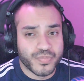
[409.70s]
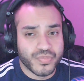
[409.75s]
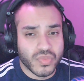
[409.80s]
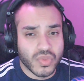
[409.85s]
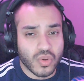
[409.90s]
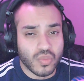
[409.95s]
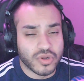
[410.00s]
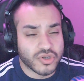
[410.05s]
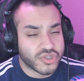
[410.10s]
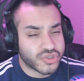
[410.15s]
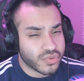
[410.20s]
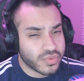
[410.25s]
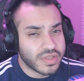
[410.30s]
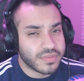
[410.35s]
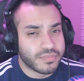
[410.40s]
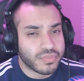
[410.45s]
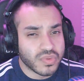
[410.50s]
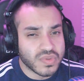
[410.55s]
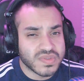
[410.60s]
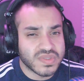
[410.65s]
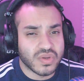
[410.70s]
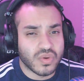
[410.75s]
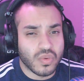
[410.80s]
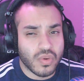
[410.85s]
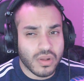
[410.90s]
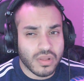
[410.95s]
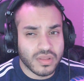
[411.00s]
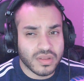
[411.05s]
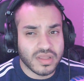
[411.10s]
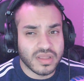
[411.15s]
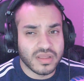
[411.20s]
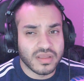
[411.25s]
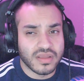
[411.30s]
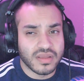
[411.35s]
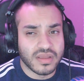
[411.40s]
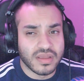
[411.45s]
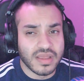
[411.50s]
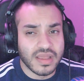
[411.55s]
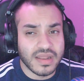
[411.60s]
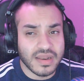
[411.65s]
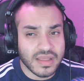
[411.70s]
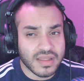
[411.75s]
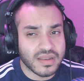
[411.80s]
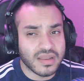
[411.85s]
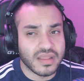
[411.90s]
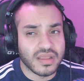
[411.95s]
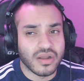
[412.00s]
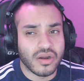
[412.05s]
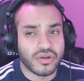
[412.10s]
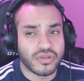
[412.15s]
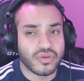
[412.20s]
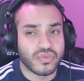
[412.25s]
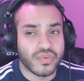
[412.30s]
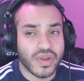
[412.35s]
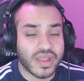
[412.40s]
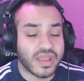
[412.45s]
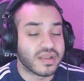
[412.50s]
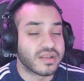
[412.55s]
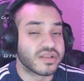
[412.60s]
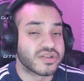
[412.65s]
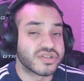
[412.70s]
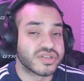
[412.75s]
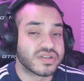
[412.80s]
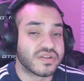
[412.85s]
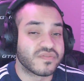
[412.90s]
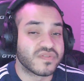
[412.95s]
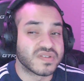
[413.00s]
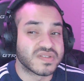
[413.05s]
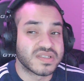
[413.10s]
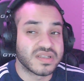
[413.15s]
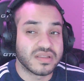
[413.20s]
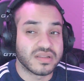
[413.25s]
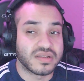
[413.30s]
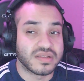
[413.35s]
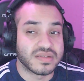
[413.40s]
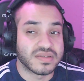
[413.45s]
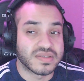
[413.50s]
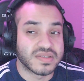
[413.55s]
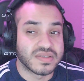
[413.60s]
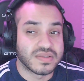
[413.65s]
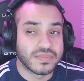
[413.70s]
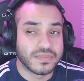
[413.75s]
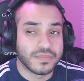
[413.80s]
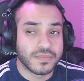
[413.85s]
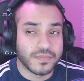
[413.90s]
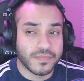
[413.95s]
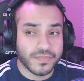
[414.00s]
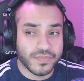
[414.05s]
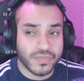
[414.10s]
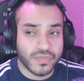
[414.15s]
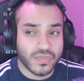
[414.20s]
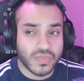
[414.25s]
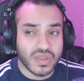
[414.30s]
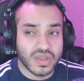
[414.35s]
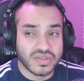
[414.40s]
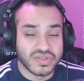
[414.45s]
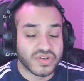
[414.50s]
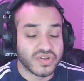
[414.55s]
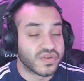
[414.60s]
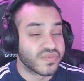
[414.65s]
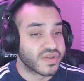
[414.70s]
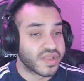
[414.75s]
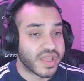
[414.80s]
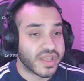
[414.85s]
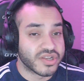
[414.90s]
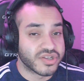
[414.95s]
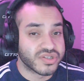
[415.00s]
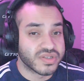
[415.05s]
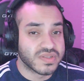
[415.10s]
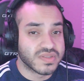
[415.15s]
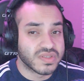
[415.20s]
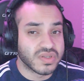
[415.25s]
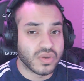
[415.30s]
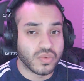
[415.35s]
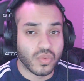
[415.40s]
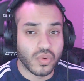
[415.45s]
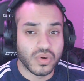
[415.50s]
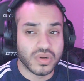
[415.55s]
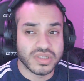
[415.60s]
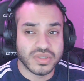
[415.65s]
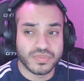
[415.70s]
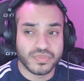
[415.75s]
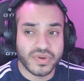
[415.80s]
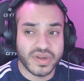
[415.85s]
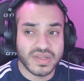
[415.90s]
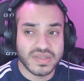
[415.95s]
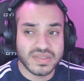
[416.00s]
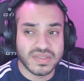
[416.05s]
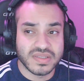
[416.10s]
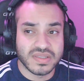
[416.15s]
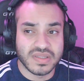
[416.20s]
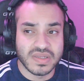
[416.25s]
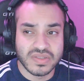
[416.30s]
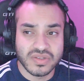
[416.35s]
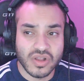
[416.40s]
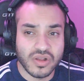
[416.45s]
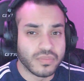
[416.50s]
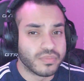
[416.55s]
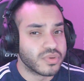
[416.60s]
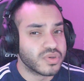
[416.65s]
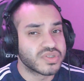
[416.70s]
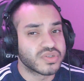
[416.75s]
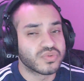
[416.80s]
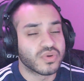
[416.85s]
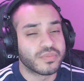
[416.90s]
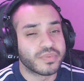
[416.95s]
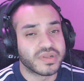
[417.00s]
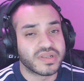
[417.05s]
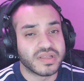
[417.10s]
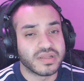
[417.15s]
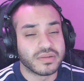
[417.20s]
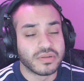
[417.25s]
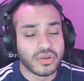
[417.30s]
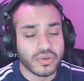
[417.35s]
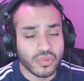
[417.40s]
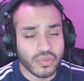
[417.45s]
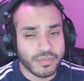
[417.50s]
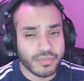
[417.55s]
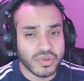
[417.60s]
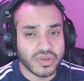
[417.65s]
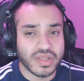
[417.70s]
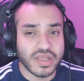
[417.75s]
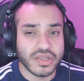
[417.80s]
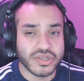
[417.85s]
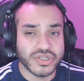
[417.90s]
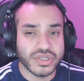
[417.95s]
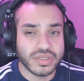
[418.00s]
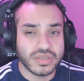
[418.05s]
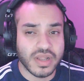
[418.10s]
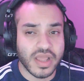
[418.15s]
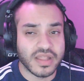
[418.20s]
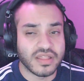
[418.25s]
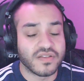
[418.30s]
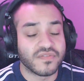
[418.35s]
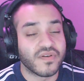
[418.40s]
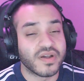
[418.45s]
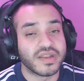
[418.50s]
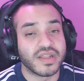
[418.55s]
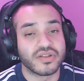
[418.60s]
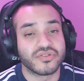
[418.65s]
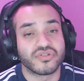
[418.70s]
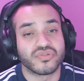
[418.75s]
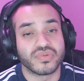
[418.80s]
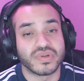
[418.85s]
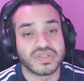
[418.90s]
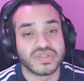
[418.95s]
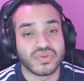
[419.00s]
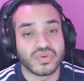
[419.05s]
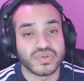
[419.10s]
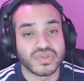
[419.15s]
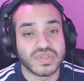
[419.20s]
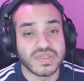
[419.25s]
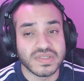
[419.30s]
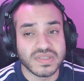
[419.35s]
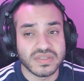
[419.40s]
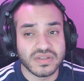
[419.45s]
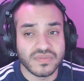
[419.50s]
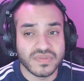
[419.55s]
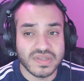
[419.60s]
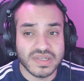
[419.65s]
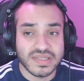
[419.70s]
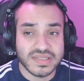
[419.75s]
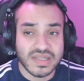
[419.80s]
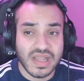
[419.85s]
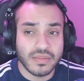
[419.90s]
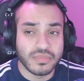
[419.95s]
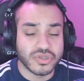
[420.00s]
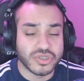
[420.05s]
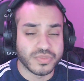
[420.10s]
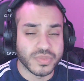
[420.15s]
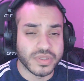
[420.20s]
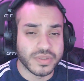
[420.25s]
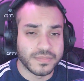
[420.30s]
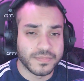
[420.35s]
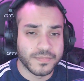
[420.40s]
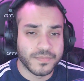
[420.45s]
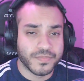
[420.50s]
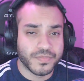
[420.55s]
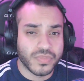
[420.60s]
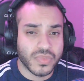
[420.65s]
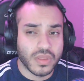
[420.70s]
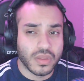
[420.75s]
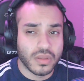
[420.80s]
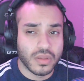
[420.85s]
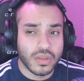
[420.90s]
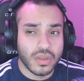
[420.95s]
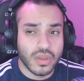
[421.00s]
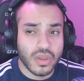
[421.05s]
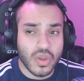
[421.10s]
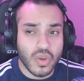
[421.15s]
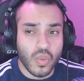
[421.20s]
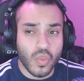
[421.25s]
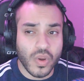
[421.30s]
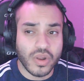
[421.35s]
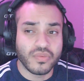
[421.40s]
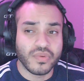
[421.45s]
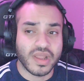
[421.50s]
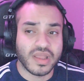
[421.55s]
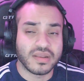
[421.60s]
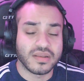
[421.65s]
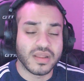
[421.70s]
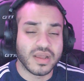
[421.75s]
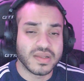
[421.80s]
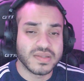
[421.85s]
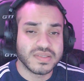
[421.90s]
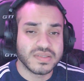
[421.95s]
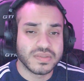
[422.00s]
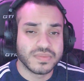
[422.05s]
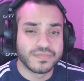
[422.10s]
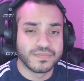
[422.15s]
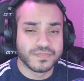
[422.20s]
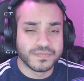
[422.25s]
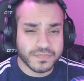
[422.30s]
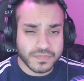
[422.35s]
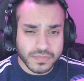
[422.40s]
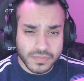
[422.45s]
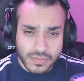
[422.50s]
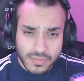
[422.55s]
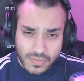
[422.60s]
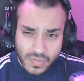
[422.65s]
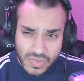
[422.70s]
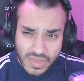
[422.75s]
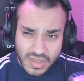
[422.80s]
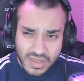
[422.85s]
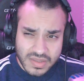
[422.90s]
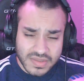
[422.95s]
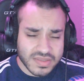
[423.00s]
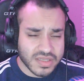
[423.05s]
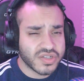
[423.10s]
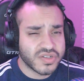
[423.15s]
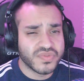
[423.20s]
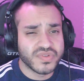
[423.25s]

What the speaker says: What truly boosts the quality in India are the recognition of facilities. Certifications, awards, praise, these all boost the reputation and the financial resources of an establishment. When recognized, such